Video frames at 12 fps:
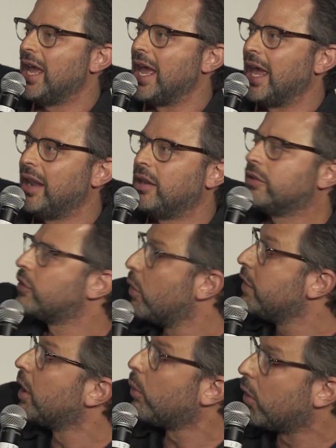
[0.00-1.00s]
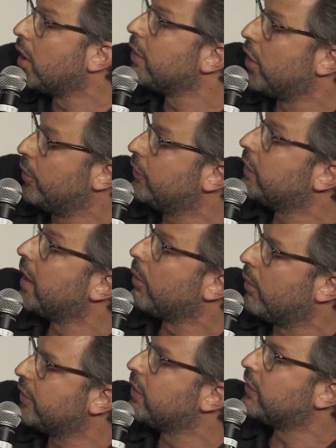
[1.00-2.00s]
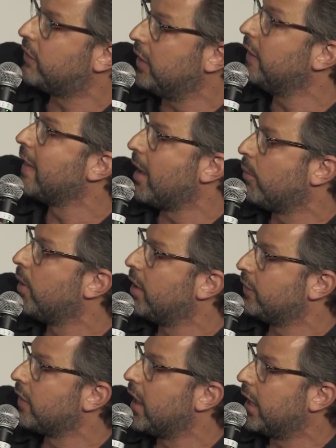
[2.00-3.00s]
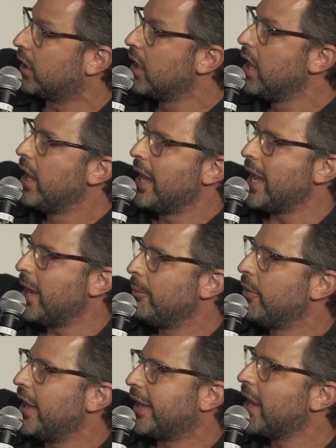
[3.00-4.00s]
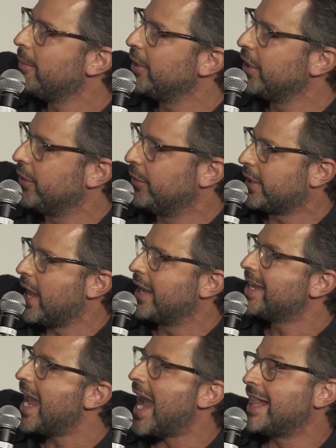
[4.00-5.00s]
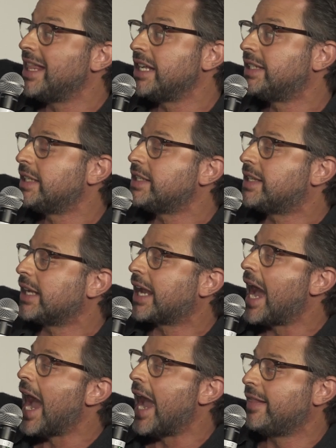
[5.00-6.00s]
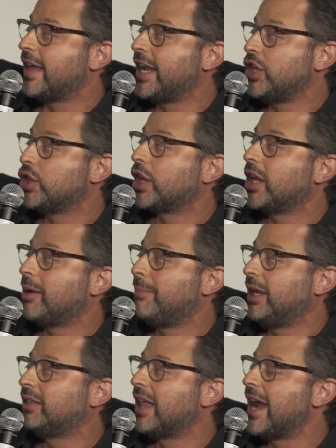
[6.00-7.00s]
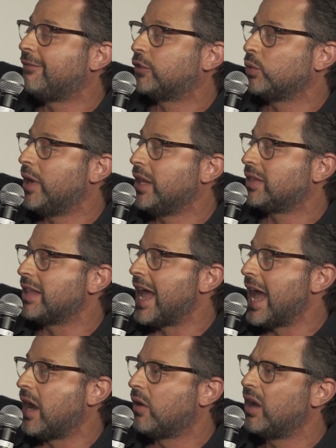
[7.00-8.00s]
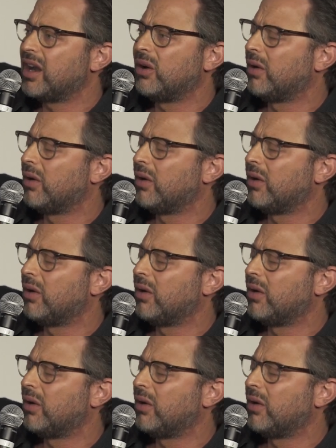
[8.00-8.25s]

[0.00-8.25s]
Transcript: And so there was a scene that was like, I'm rolling up in wall. Yeah, this is the guy that you're gonna be left with now.